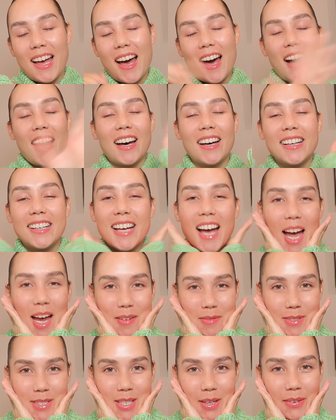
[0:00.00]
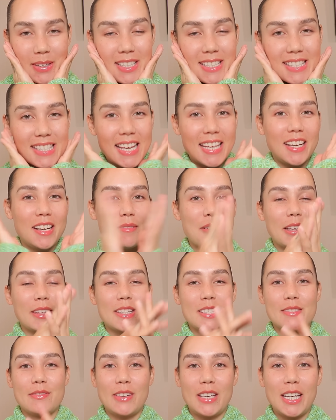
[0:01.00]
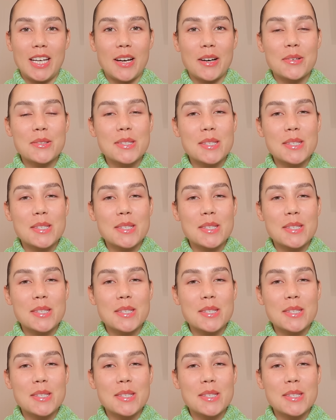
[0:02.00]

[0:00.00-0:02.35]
Ah, I'm so excited about this video.